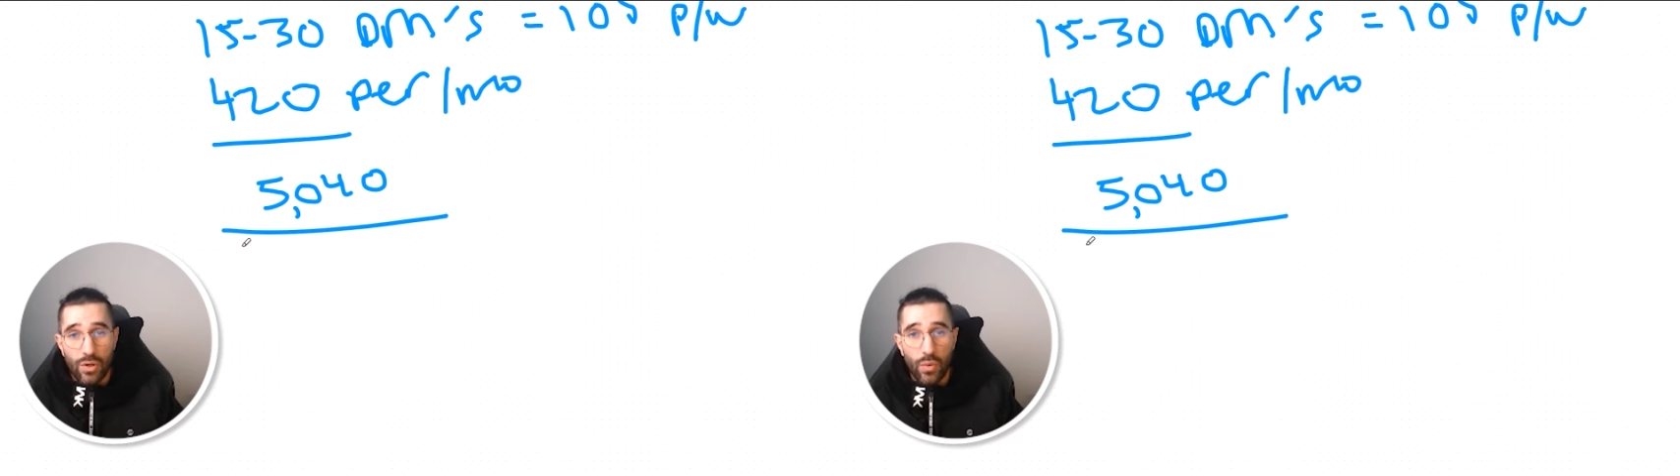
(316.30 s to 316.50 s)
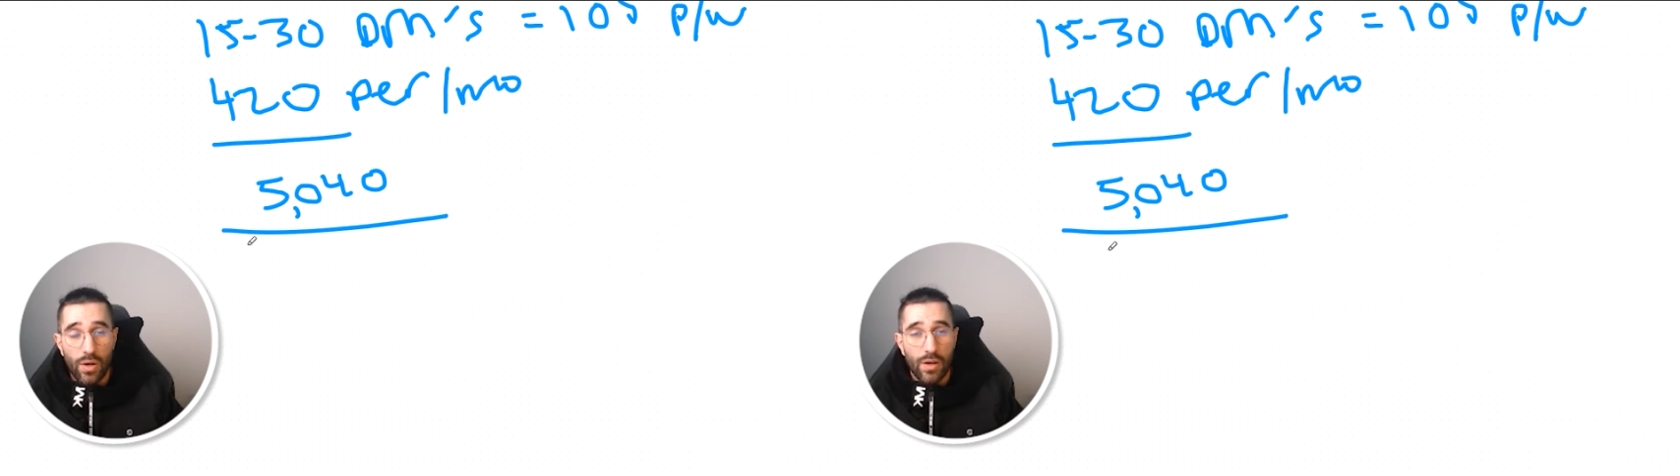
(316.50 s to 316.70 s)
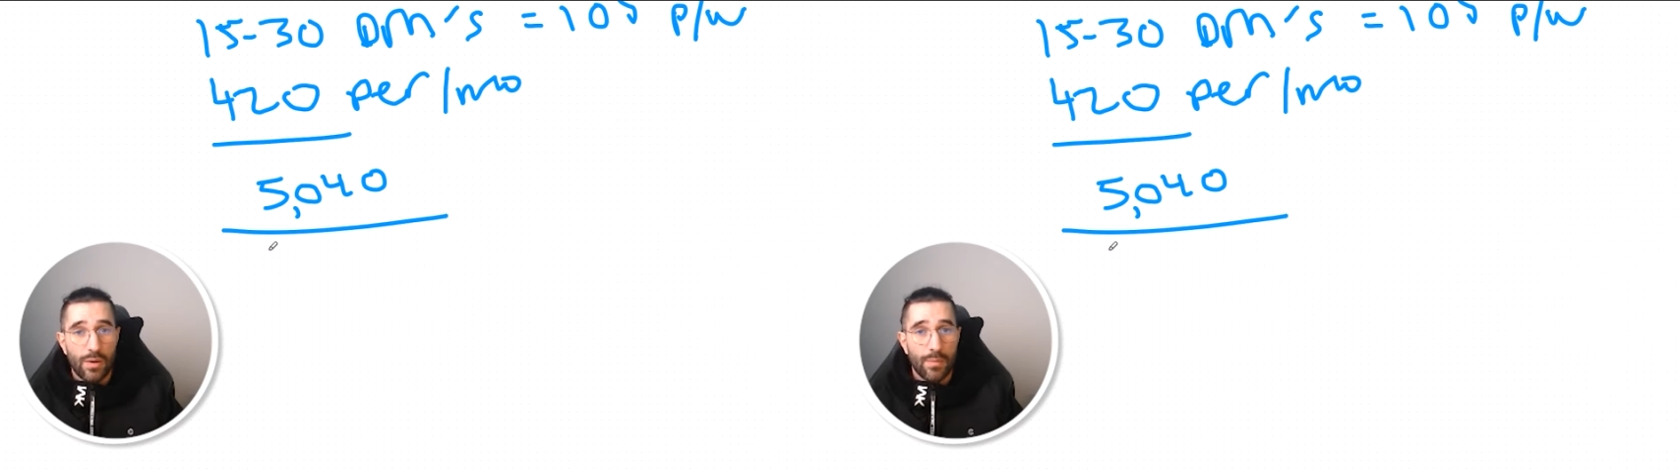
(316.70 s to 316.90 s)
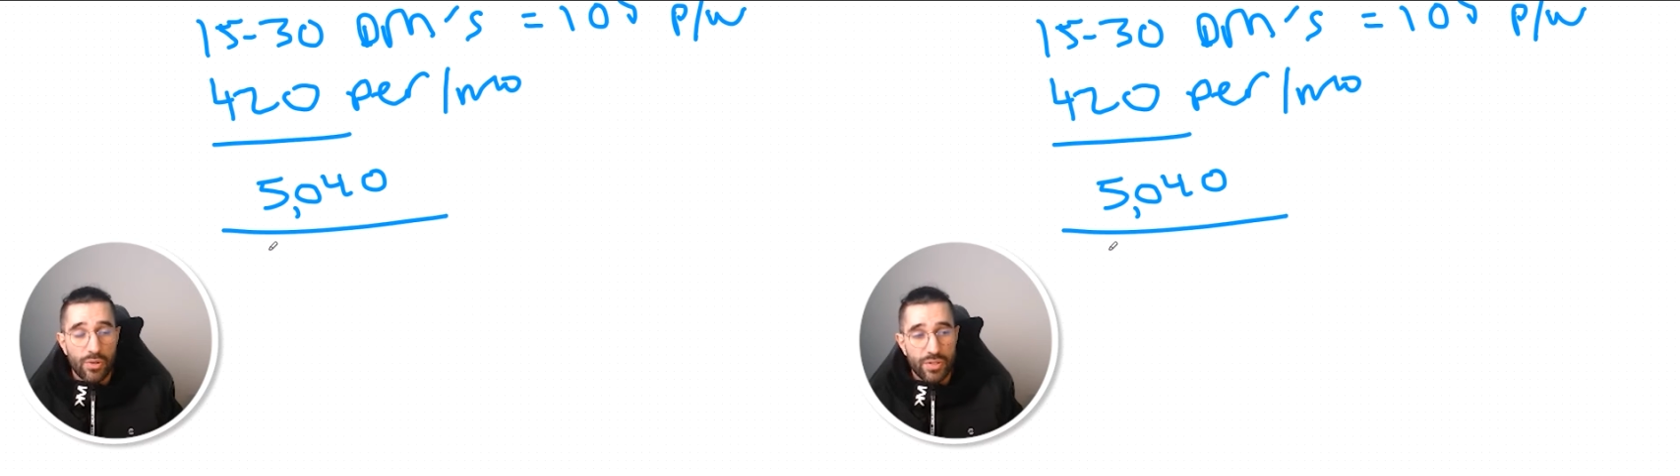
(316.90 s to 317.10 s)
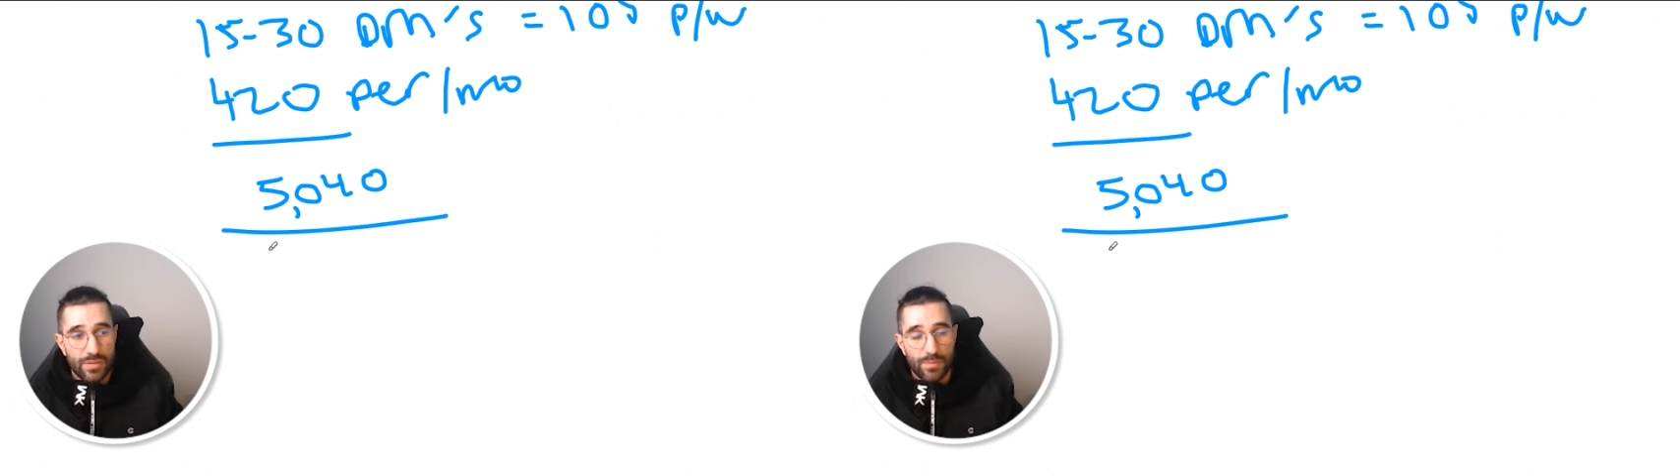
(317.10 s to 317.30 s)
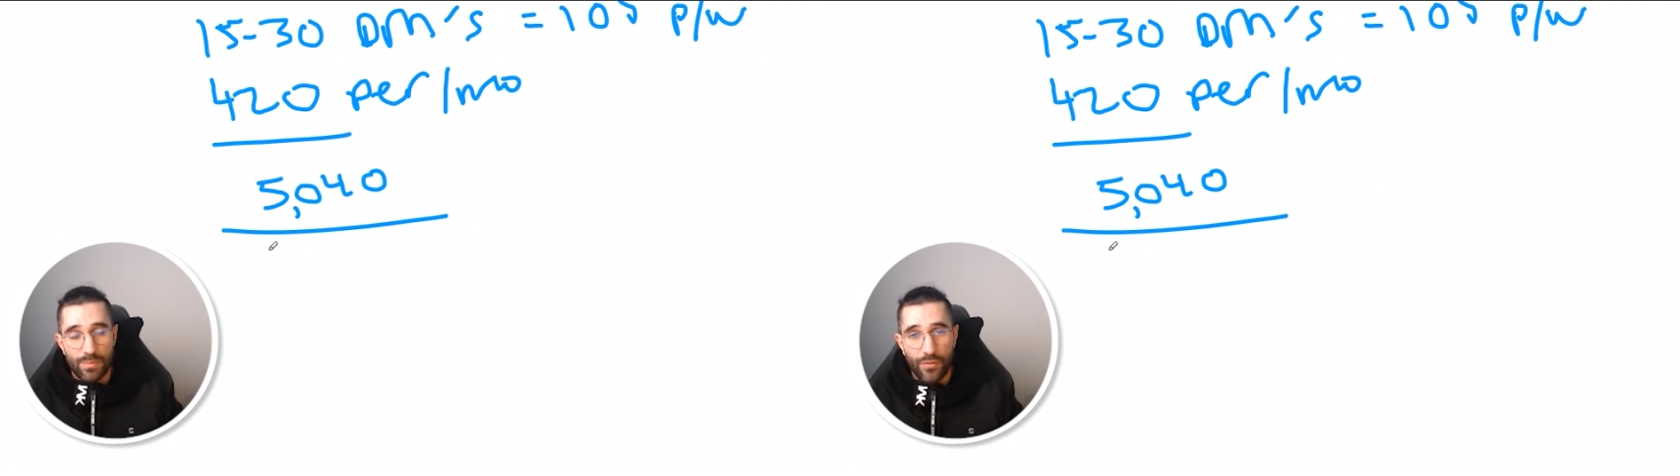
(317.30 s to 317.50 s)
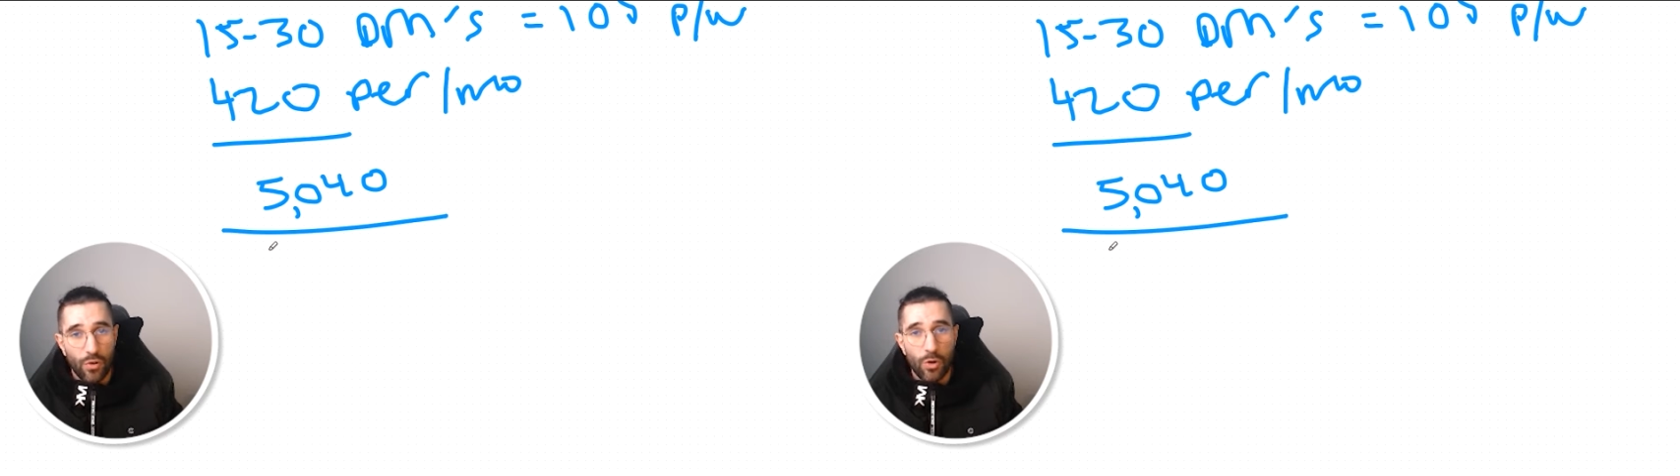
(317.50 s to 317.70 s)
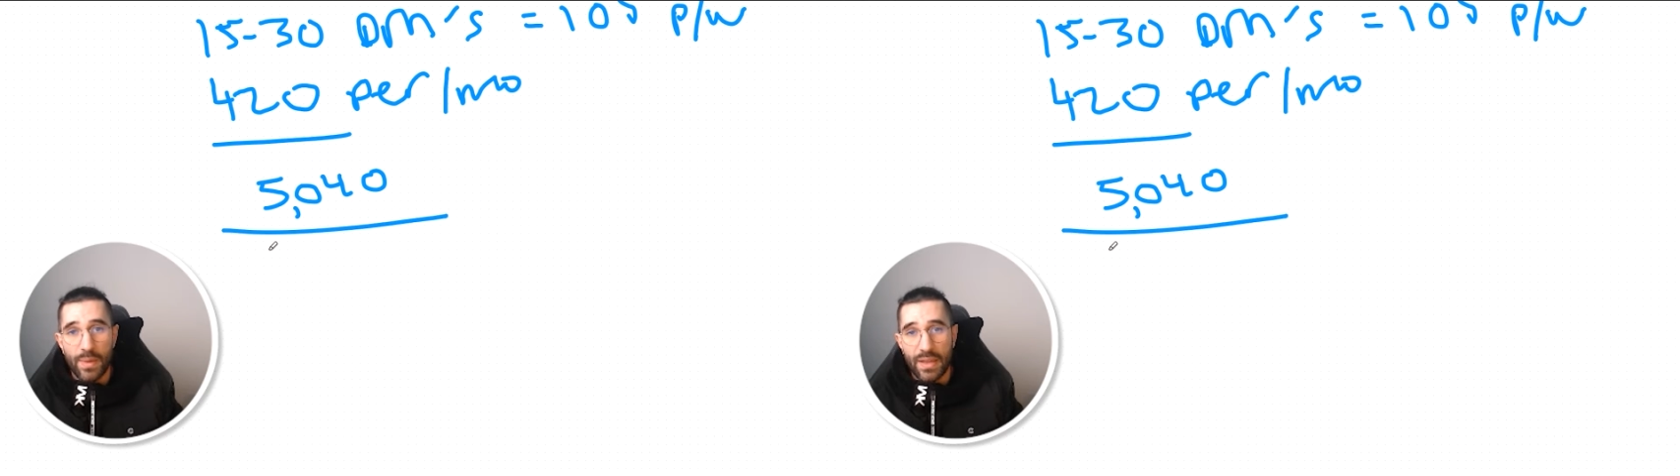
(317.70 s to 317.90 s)
adequate, most
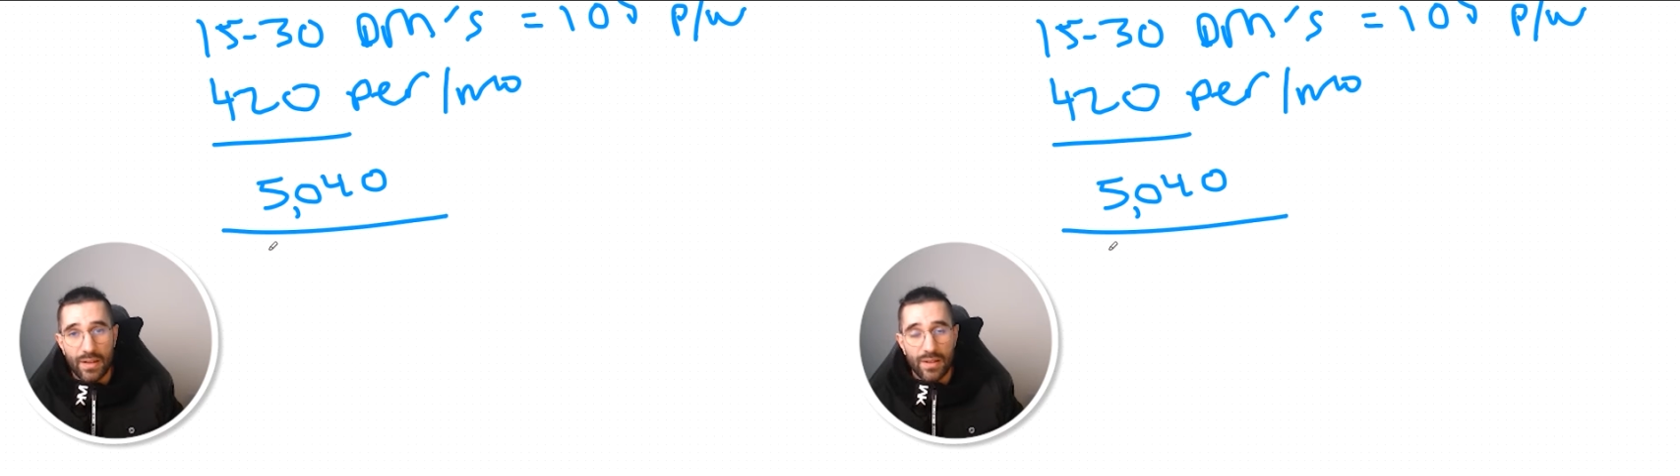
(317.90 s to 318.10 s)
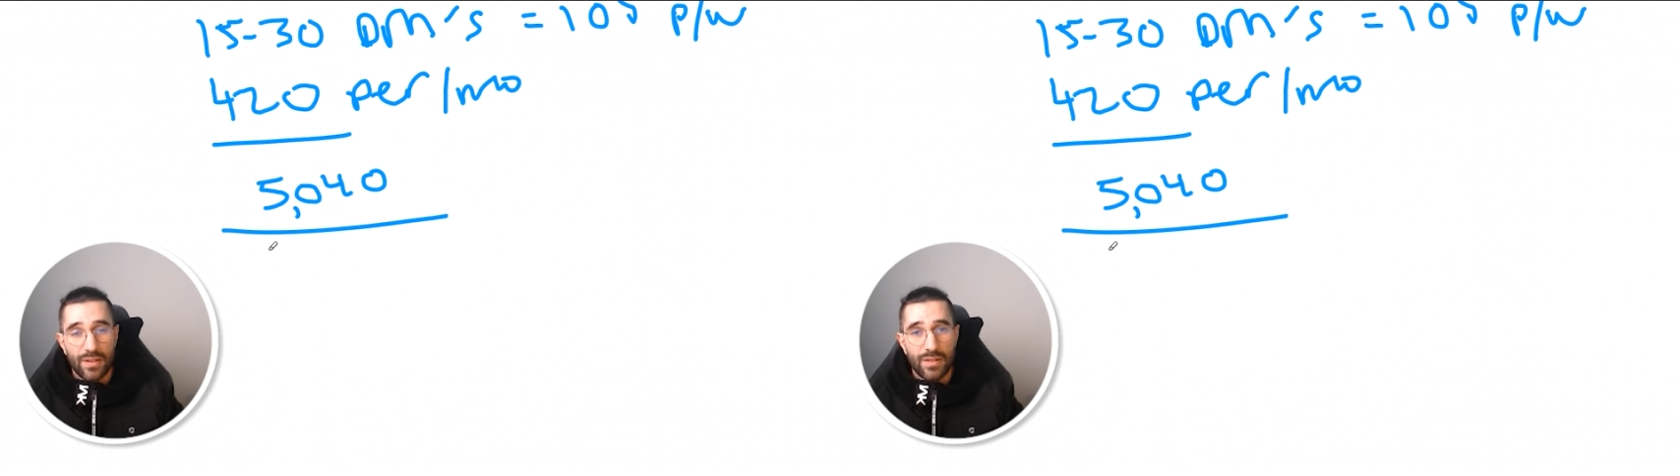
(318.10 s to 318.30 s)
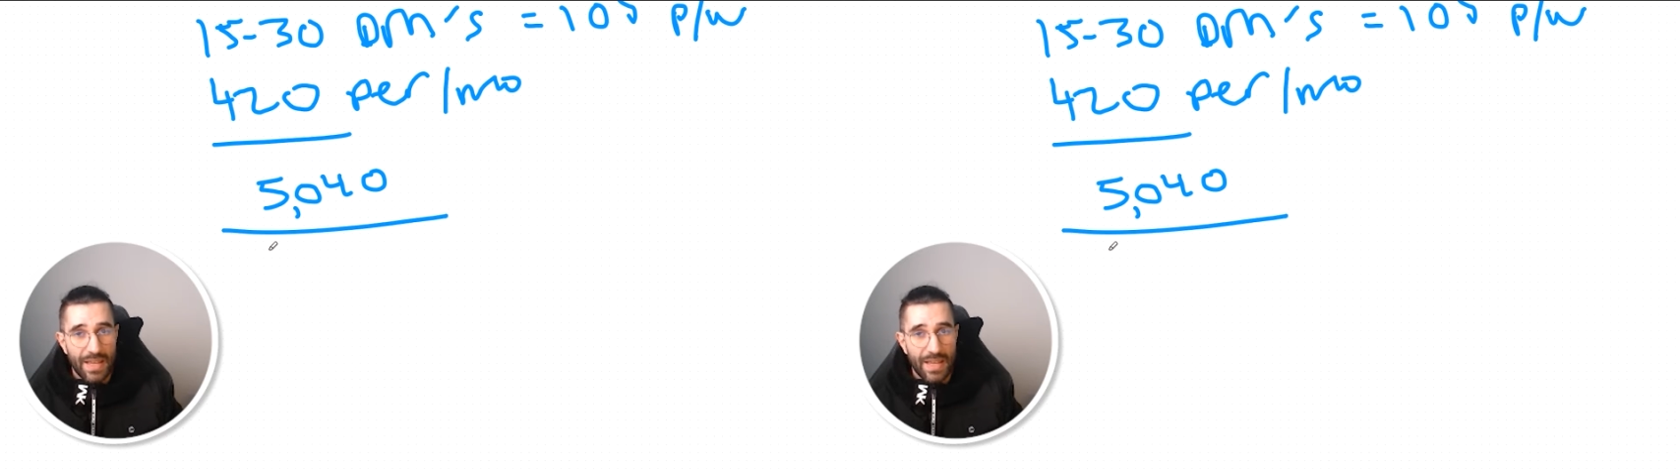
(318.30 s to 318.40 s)
performing